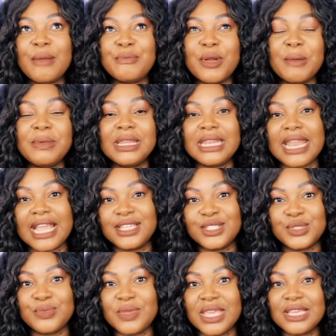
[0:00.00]
probably
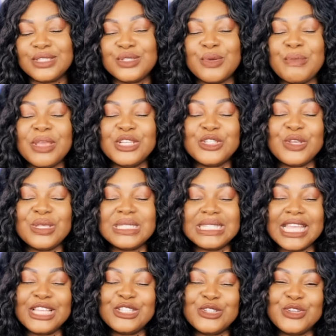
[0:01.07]
next week, so make sure you
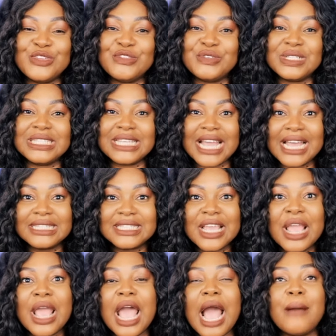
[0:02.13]
stay tuned for that.
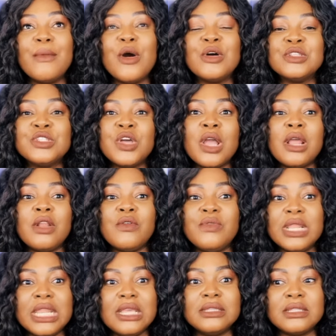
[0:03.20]
I'm also gonna
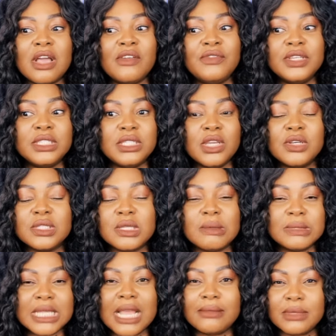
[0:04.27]
release a video
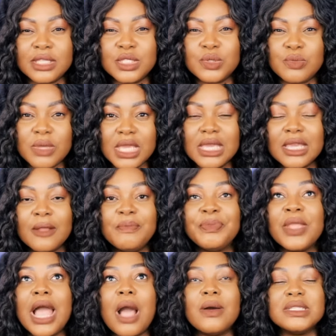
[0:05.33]
sometime this week.
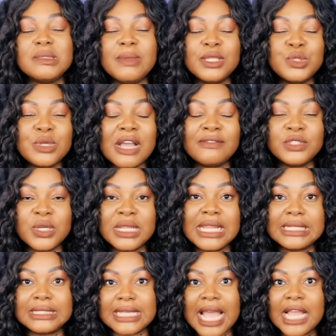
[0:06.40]
I was meant to have done
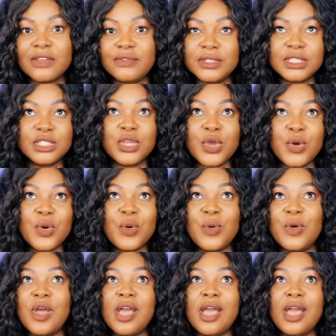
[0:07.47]
a tag video